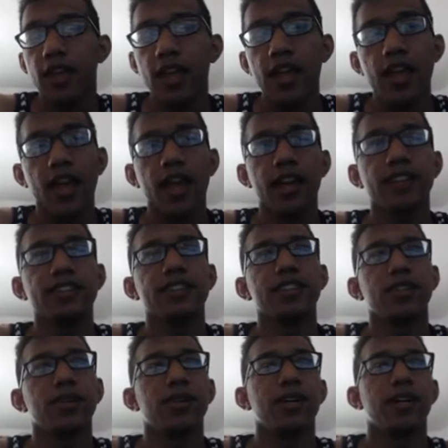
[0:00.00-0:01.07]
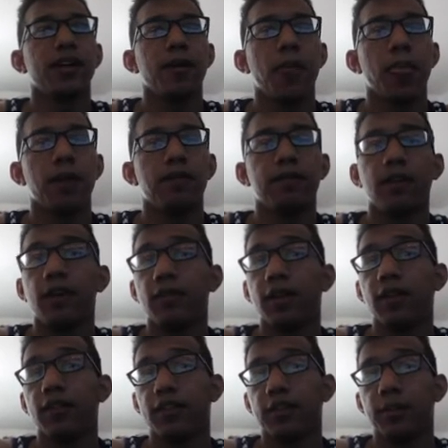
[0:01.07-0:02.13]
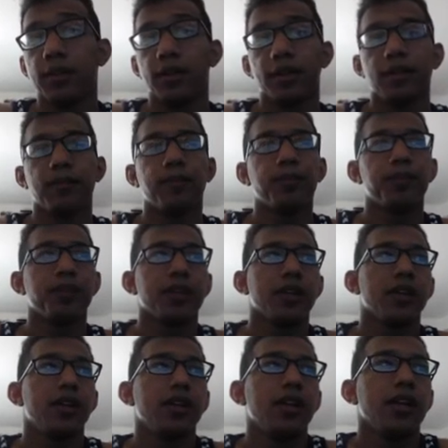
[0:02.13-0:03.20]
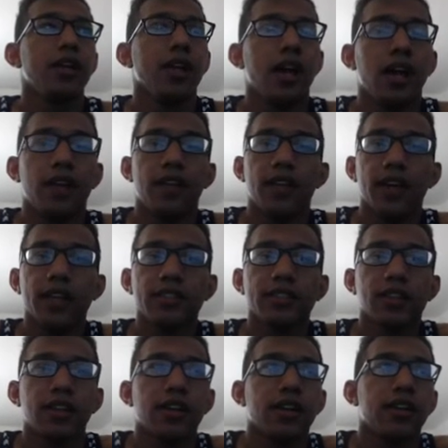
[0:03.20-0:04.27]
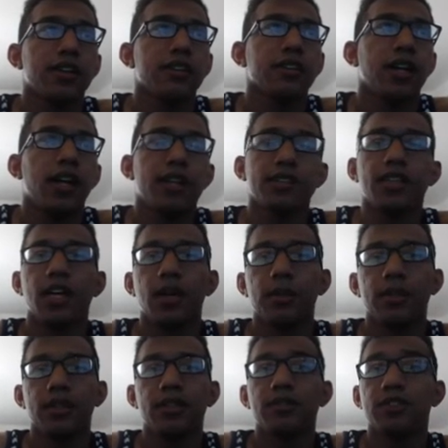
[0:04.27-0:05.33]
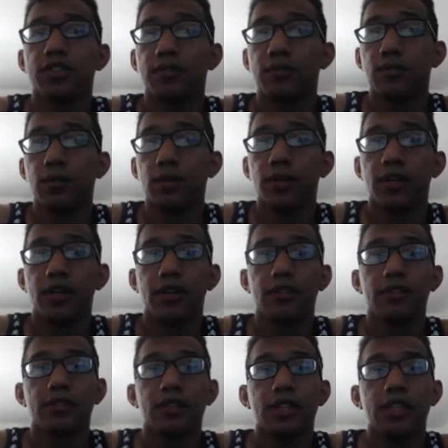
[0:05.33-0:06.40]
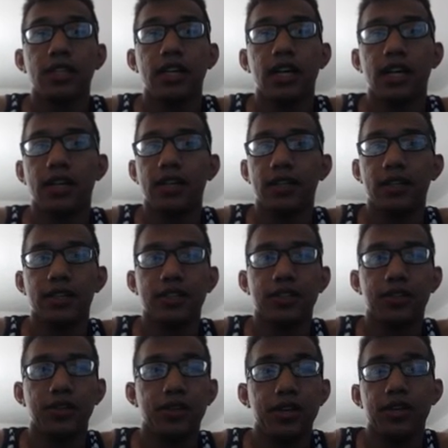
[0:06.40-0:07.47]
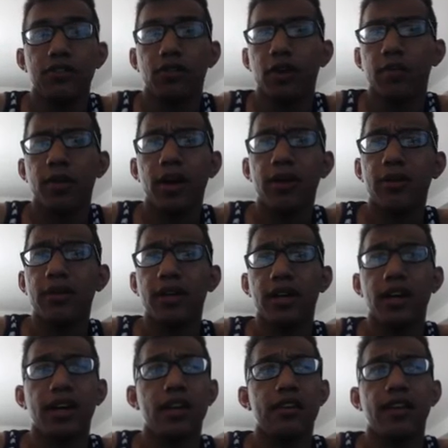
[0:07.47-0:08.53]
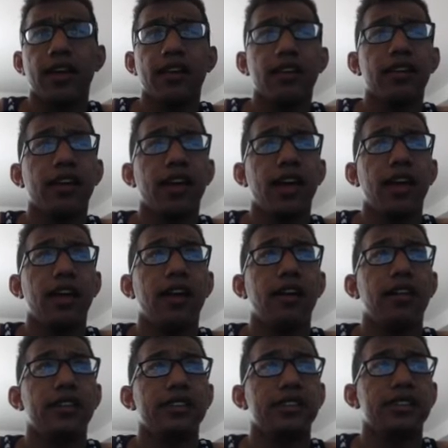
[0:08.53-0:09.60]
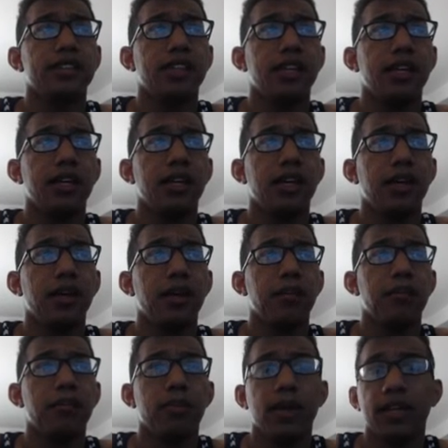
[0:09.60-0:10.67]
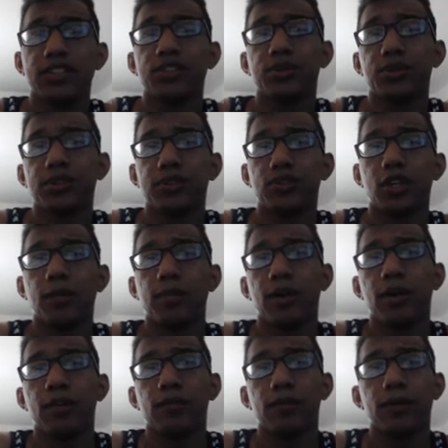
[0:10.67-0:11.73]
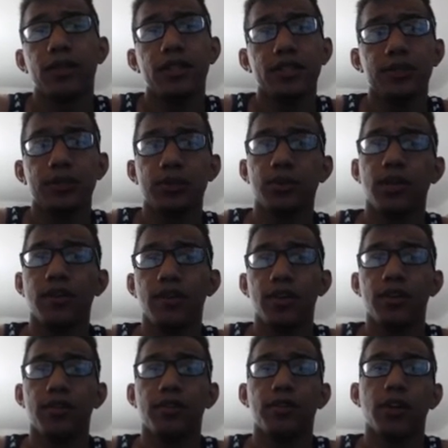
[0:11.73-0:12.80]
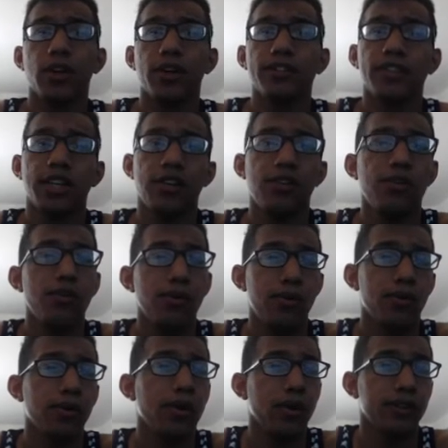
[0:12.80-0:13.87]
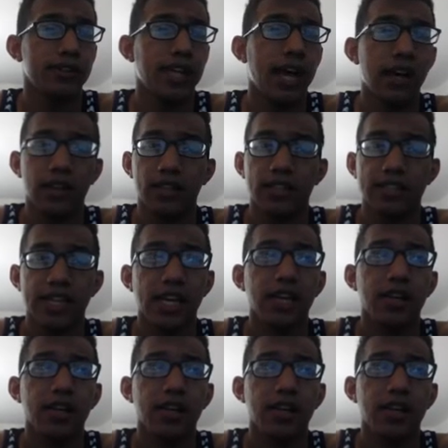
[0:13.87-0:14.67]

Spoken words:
and so very relevant ability. The next card, Tama, it's a 4 of. You need draw power in any deck, and this is the main source of draw power for us. We do have a lot of cards that tutor cards out of the deck,